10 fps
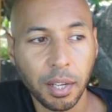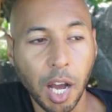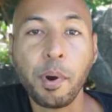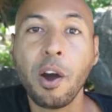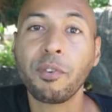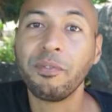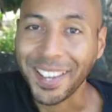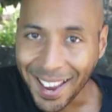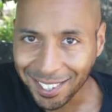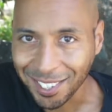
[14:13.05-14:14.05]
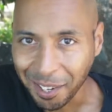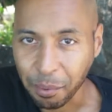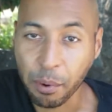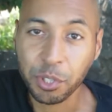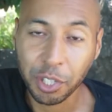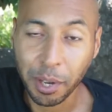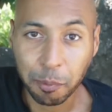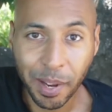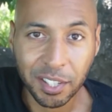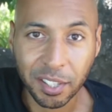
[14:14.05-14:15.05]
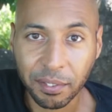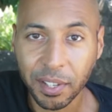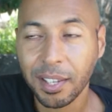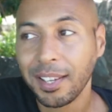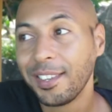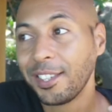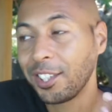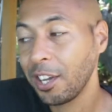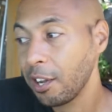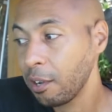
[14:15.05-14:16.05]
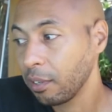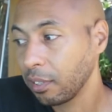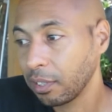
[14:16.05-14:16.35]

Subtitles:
apart from Mikasa, where it was too expensive. So